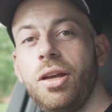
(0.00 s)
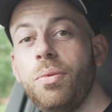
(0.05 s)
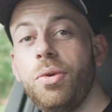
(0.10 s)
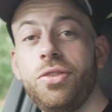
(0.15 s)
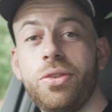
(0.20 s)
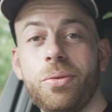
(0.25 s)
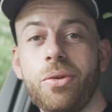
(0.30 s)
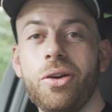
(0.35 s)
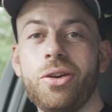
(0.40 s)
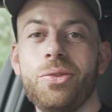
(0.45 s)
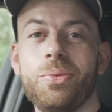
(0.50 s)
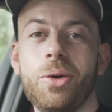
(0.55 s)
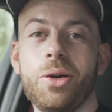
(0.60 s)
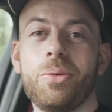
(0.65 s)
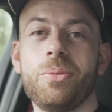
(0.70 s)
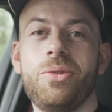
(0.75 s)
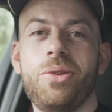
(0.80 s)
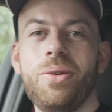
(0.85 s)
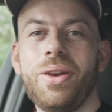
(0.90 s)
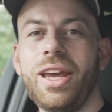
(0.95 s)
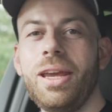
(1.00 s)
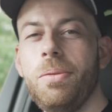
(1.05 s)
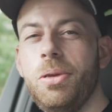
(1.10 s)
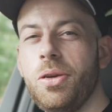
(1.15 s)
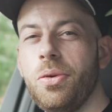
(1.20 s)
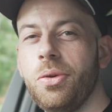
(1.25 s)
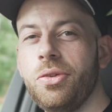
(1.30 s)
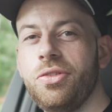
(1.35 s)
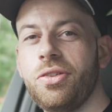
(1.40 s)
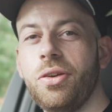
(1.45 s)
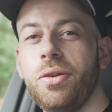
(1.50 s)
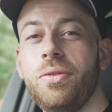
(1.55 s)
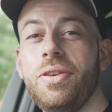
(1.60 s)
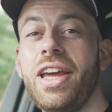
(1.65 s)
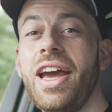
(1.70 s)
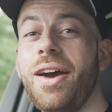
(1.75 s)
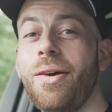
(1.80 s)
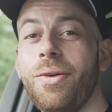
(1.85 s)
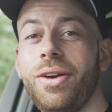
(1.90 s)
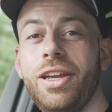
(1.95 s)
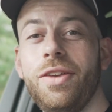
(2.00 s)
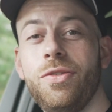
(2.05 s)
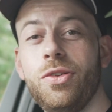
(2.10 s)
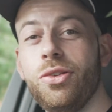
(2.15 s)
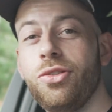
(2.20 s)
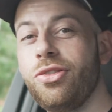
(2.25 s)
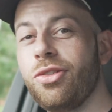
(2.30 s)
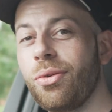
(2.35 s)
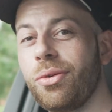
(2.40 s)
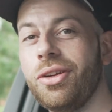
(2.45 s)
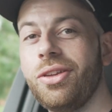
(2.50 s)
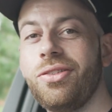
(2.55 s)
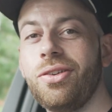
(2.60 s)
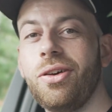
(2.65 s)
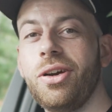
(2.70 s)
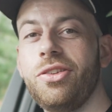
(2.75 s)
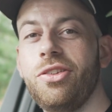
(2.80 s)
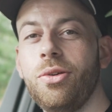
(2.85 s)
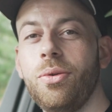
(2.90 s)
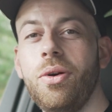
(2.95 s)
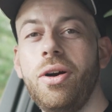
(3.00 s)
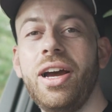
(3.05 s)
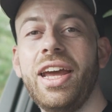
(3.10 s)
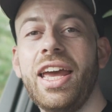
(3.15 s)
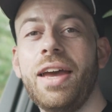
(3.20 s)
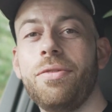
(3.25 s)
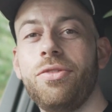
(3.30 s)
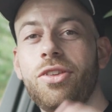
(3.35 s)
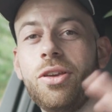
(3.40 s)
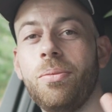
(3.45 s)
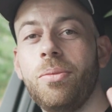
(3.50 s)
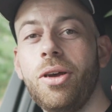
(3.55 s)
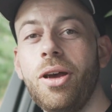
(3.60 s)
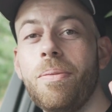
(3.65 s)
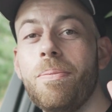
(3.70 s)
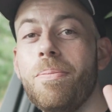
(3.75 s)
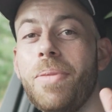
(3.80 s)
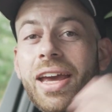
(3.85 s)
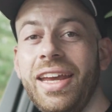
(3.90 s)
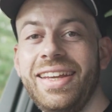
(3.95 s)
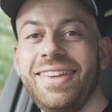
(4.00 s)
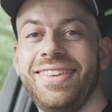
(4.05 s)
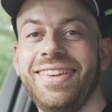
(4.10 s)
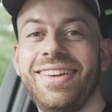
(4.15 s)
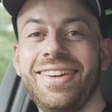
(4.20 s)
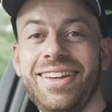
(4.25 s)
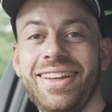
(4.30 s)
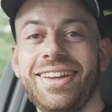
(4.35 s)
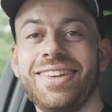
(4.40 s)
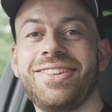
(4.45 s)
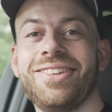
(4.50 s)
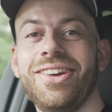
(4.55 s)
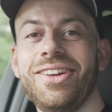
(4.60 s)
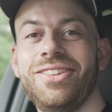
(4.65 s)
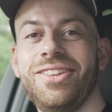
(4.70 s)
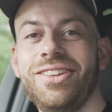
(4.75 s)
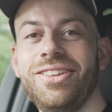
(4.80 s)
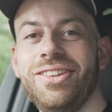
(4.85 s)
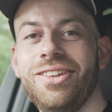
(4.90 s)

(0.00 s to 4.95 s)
What's up guys, welcome to ABAUTO. Now, if you saw in the title, I have some amazingly exciting